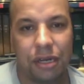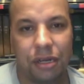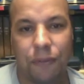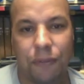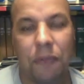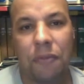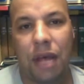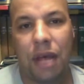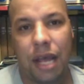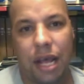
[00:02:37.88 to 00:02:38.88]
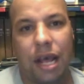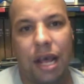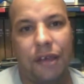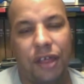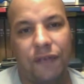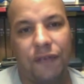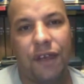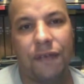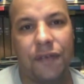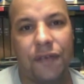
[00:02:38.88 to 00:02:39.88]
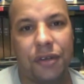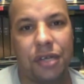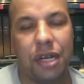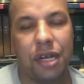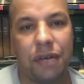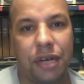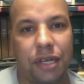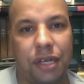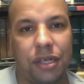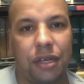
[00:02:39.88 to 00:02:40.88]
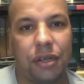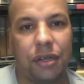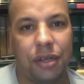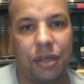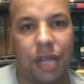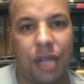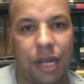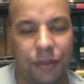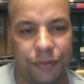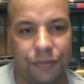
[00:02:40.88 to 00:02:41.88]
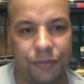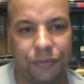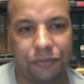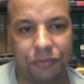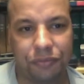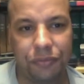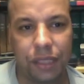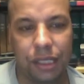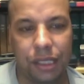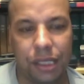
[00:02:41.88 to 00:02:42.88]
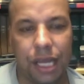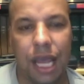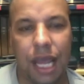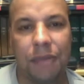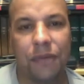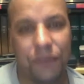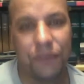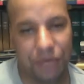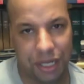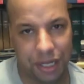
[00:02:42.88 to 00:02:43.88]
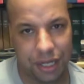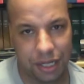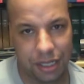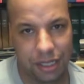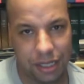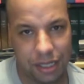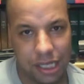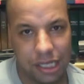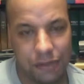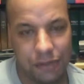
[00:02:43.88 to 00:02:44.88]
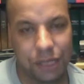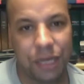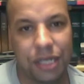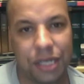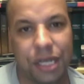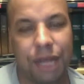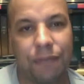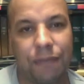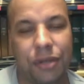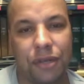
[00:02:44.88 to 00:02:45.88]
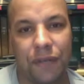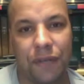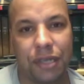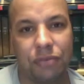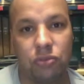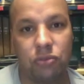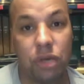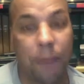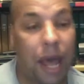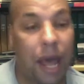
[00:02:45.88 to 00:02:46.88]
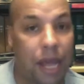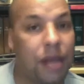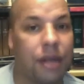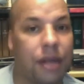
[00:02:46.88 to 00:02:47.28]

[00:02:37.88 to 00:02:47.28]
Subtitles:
The problem I think for Zynga is that their games are free, which means that most of us will not pay.